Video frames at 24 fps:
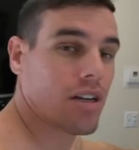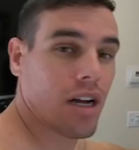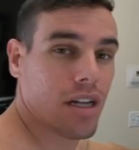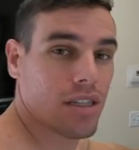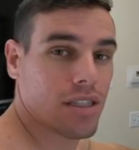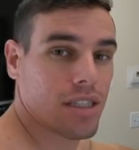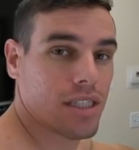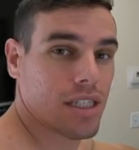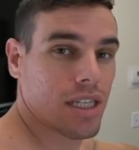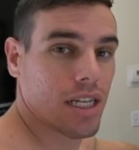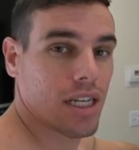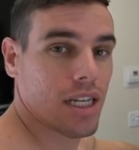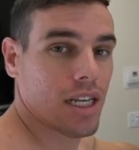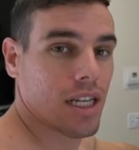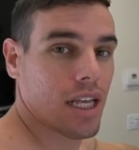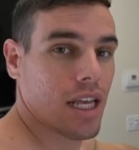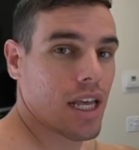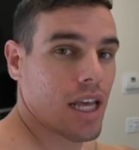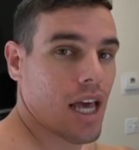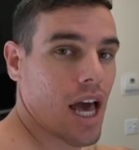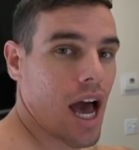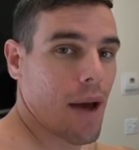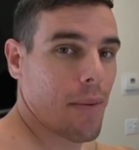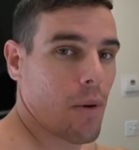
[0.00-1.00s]
Gunstein.
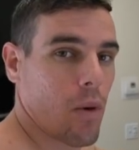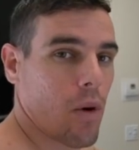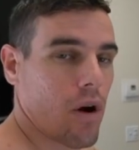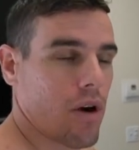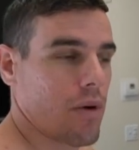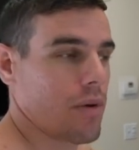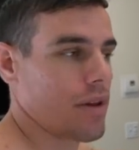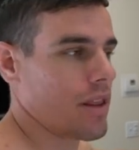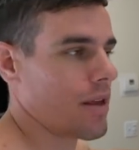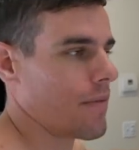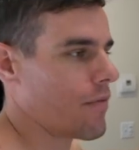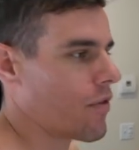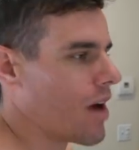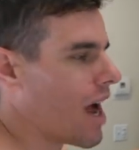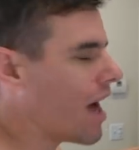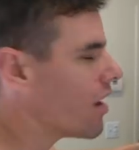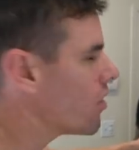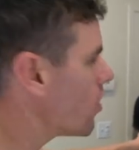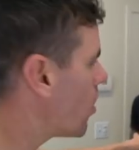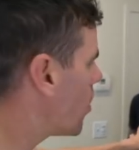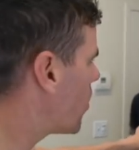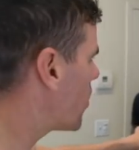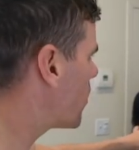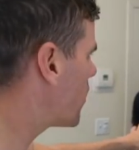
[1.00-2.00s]
I've been working with him for
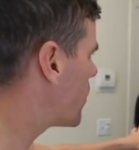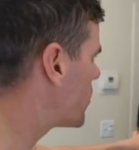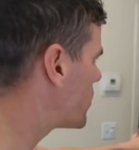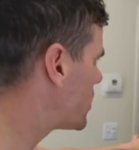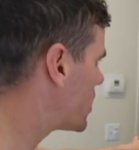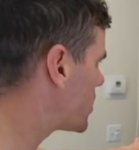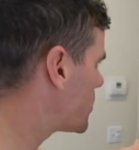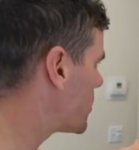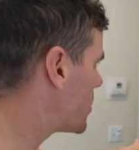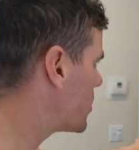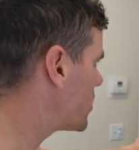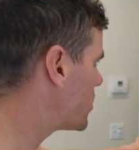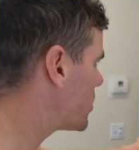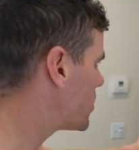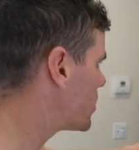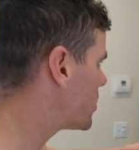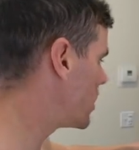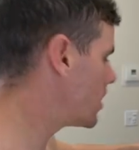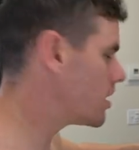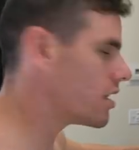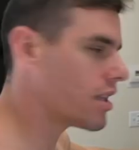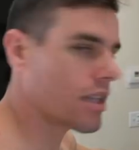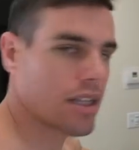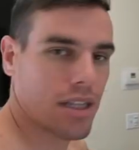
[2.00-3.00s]
how long? Six months?
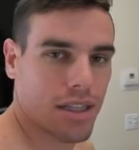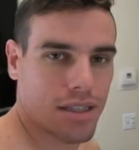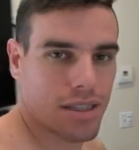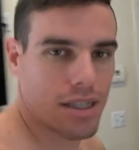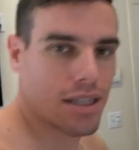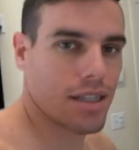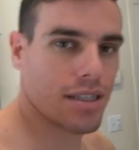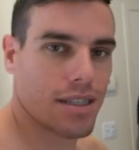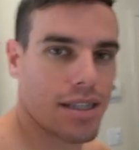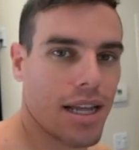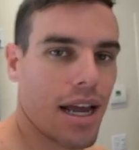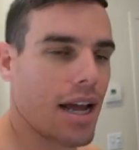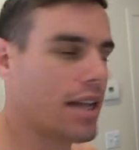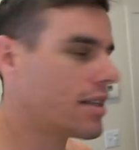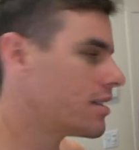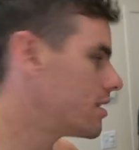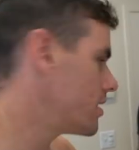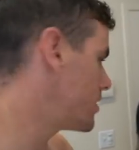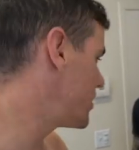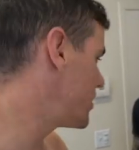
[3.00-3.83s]
Let's see these tats.